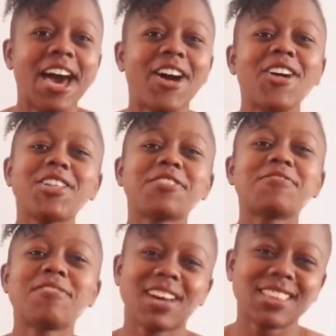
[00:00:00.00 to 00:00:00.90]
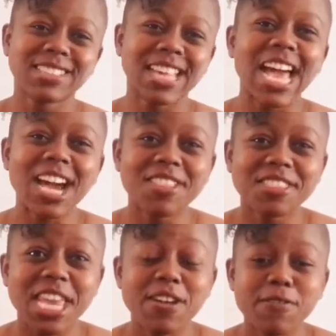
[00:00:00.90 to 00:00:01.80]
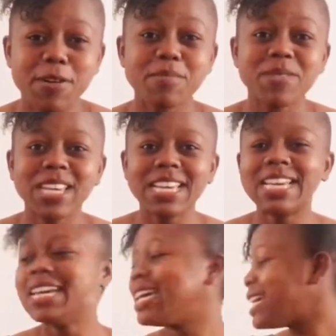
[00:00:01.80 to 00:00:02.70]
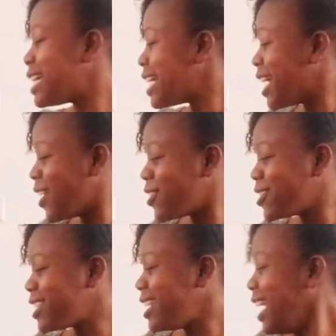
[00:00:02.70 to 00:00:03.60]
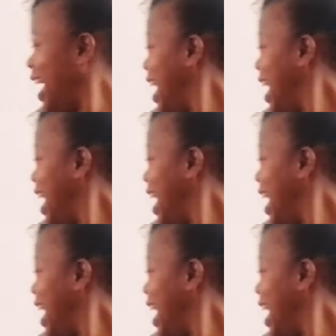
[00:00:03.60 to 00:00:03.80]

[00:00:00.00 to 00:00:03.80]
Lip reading: all the fathers out there from me, Oli,